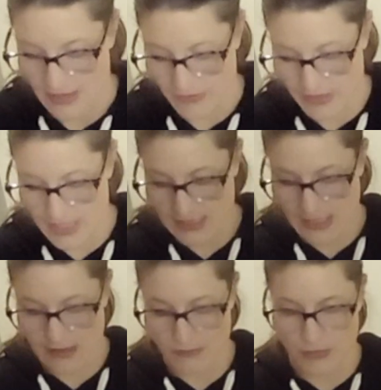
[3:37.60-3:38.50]
this
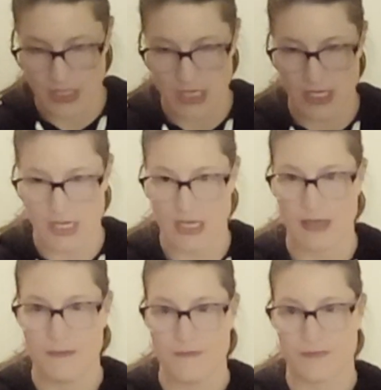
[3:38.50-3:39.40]
can be
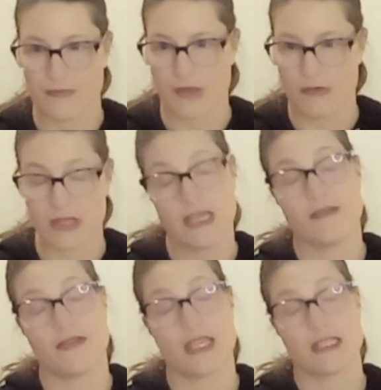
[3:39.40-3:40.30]
really
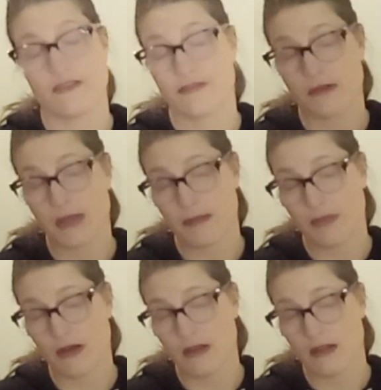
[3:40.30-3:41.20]
invasive for
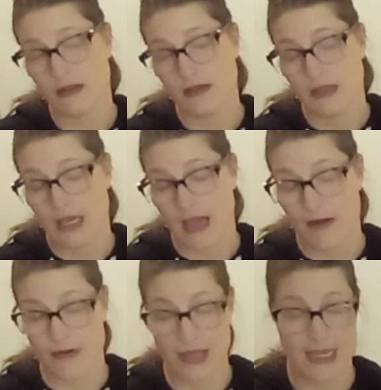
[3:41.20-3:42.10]
people,
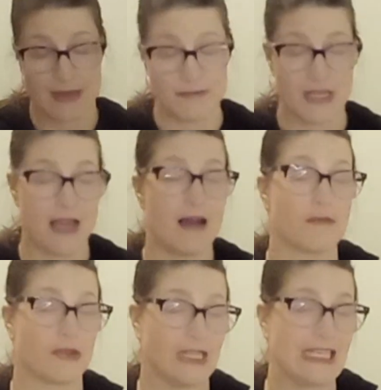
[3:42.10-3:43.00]
or they can become
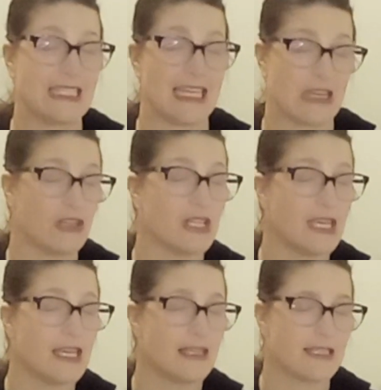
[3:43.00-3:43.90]
really
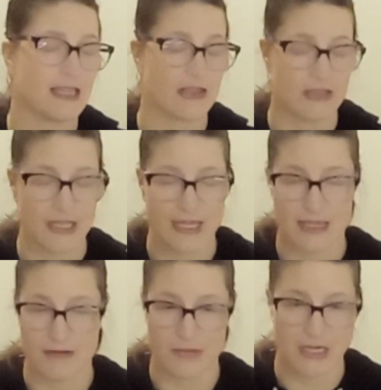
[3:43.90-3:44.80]
tickly. Tickly
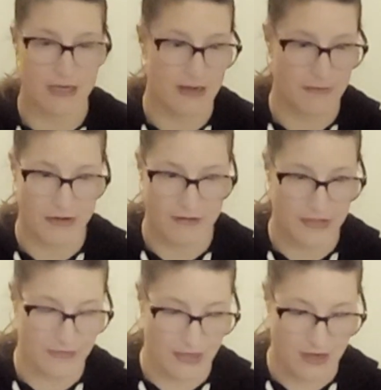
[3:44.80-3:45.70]
can be a number of
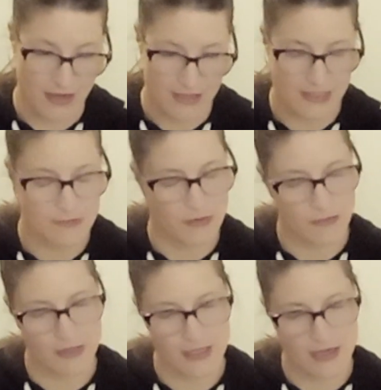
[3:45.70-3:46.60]
different causes, but
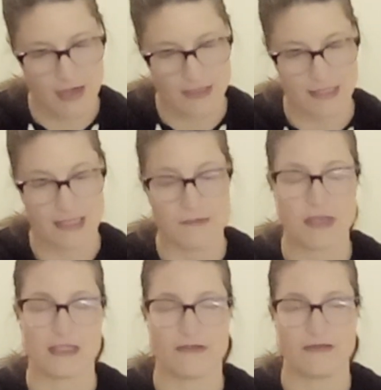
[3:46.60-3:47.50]
one of the causes can be
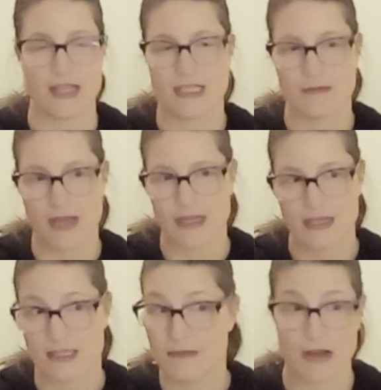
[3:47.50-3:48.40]
a defense
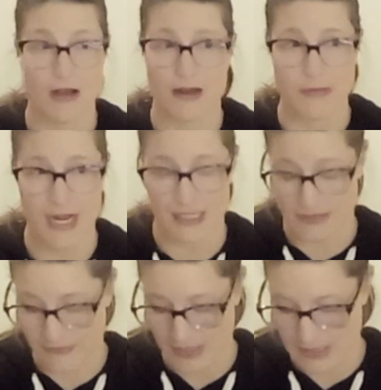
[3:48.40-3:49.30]
mechanism, an automatic
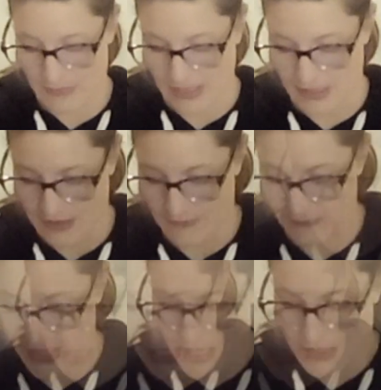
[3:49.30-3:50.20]
defense mechanism.
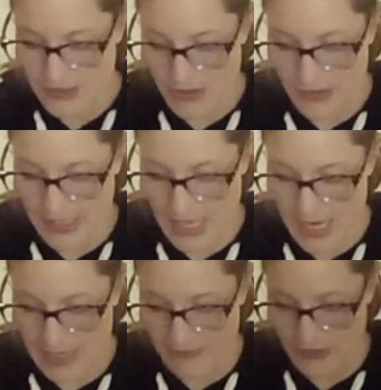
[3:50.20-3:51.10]
So
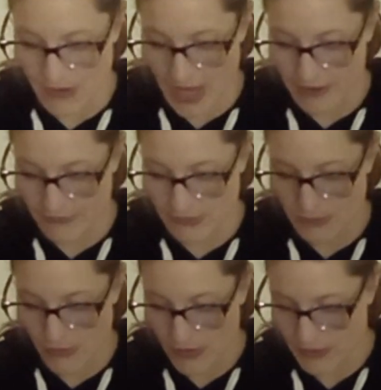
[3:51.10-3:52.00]
again, if you have
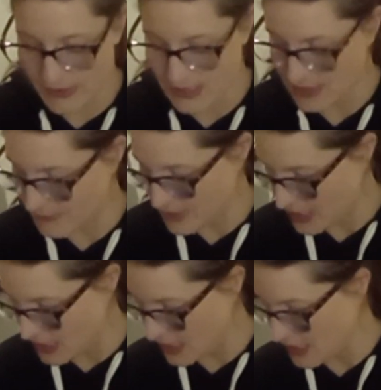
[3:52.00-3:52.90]
rapport with
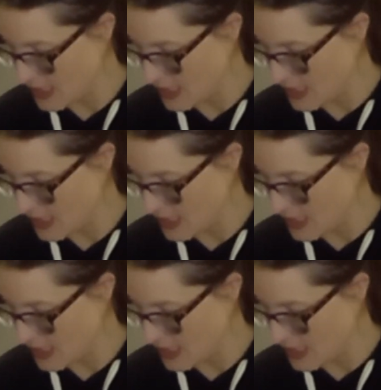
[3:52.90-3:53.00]
somebody